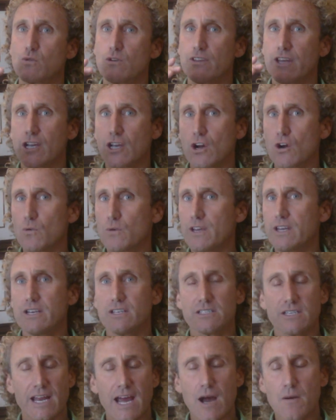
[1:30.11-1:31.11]
where they go in,
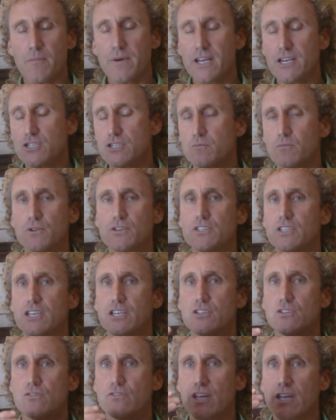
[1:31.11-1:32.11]
it's an outpatient
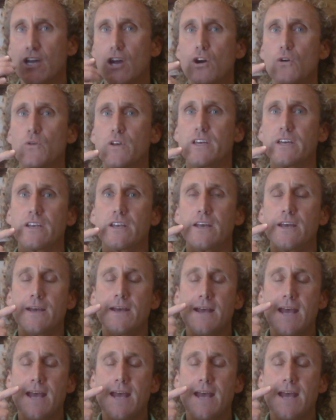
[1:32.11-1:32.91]
procedure, they go in